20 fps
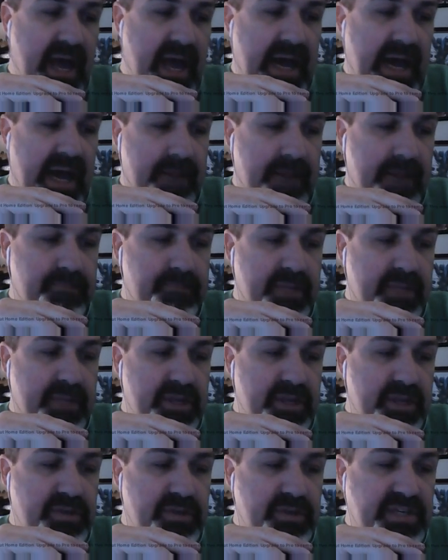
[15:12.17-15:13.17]
Um,
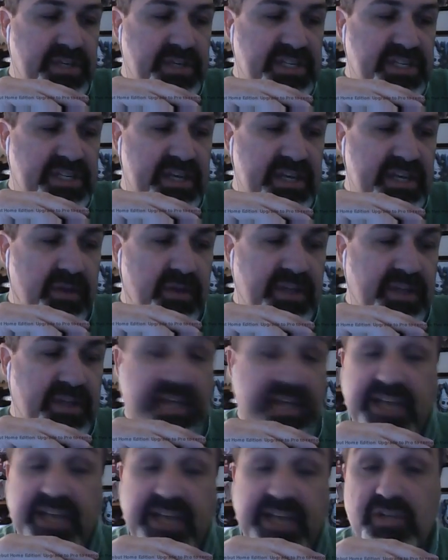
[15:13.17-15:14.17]
using a skill that
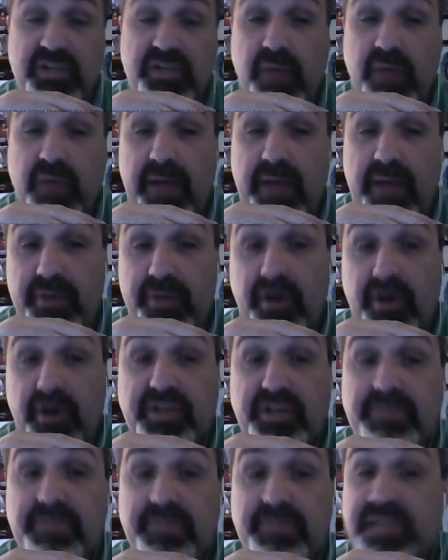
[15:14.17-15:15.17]
takes a round. There are
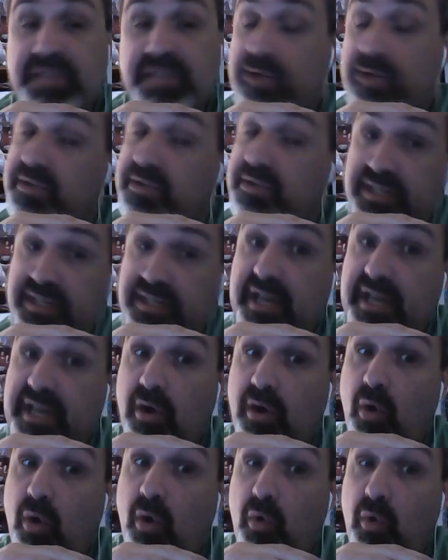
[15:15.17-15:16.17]
some skills that take
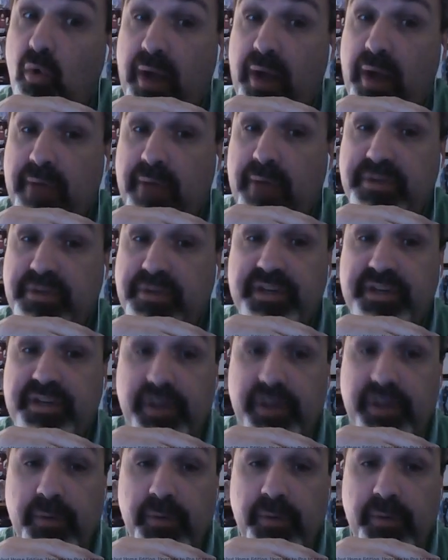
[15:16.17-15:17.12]
a whole round to do.